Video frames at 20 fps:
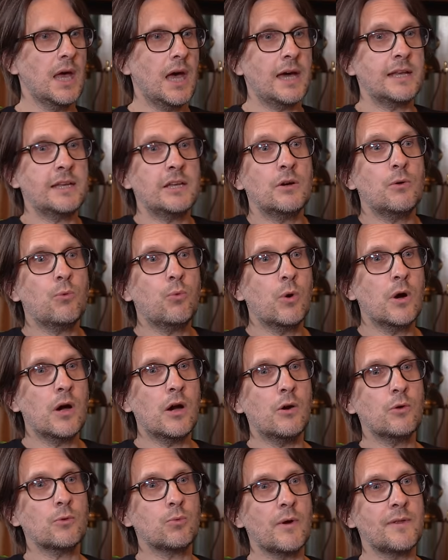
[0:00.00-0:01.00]
And in a
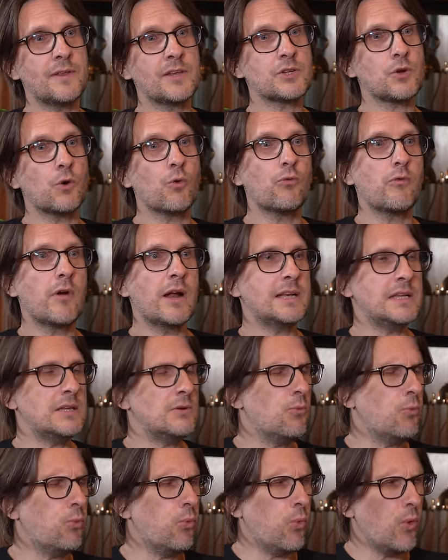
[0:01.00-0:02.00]
world where there's already
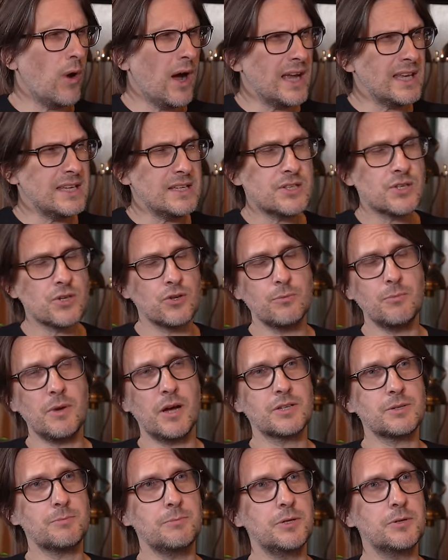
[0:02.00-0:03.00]
way too
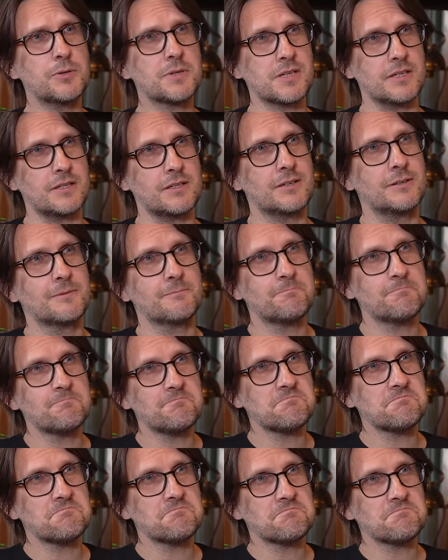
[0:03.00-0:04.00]
much music,
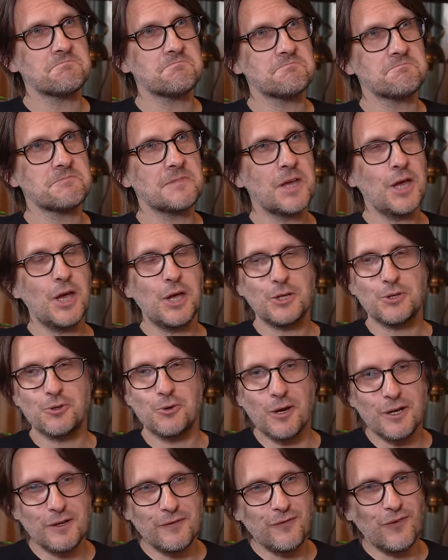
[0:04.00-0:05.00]

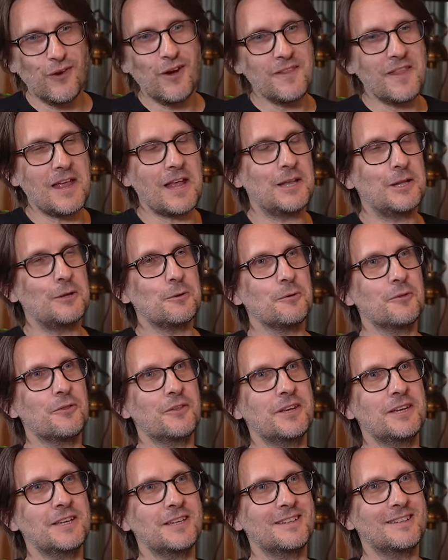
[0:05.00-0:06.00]
trying to find that little
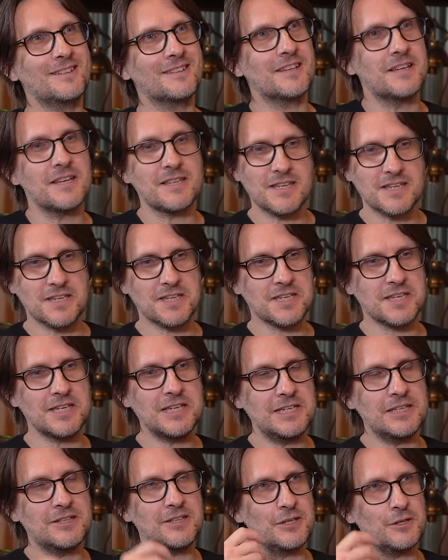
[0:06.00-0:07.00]
thing that is a
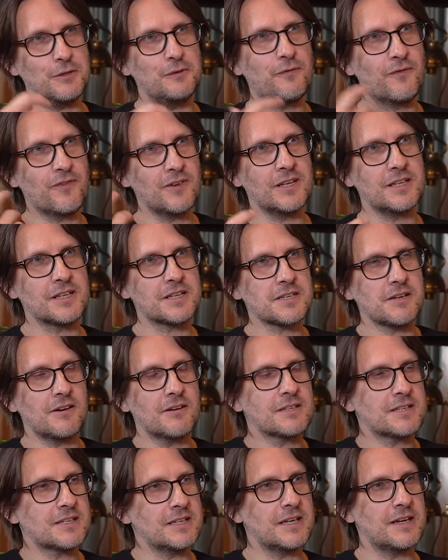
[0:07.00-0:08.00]
seed that you feel
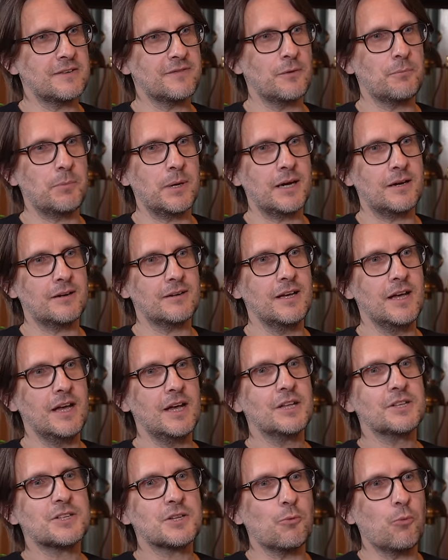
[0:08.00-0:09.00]
excited enough about
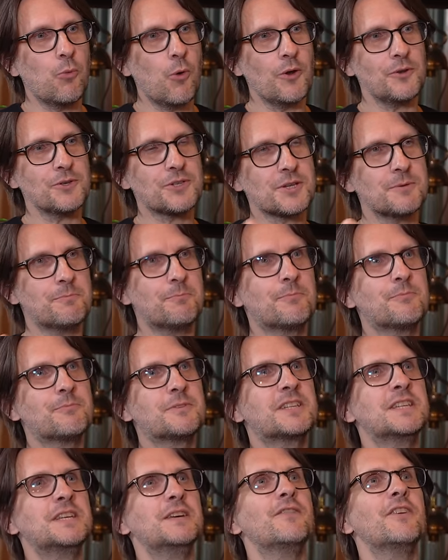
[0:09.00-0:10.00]
to want to
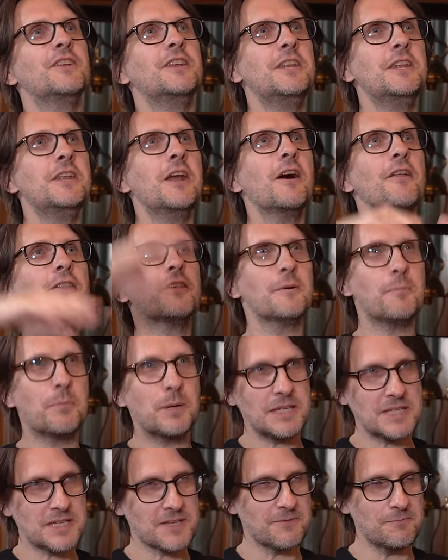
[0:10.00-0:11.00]
give another
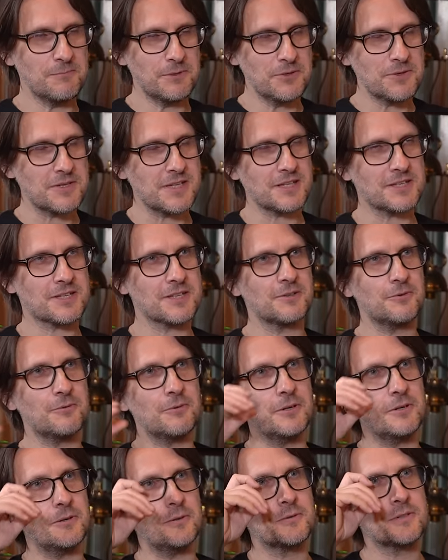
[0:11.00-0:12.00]
piece of music to the
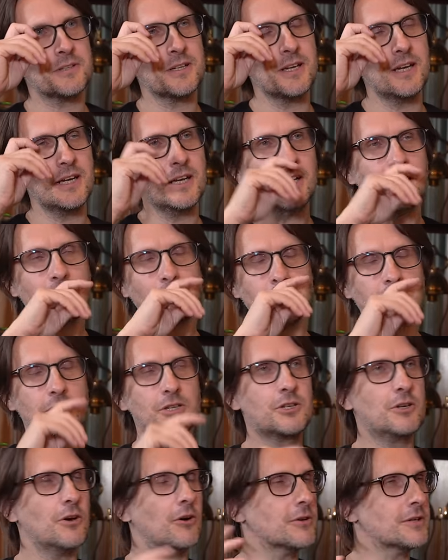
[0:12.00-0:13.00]
world,
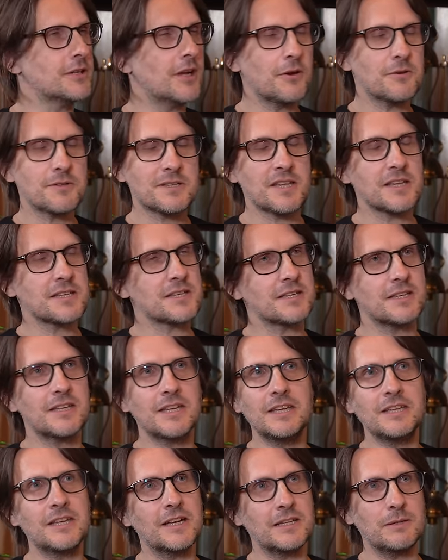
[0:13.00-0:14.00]
which God knows doesn't
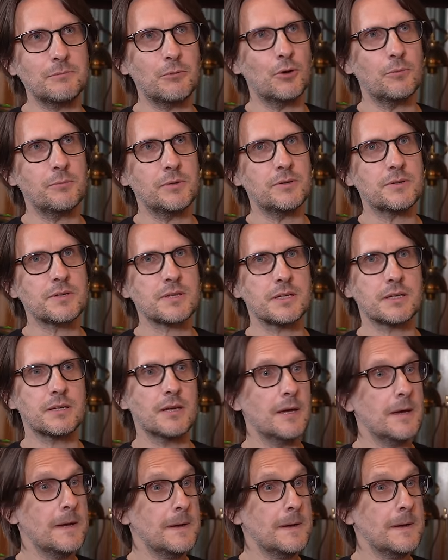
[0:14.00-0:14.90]
need any more music,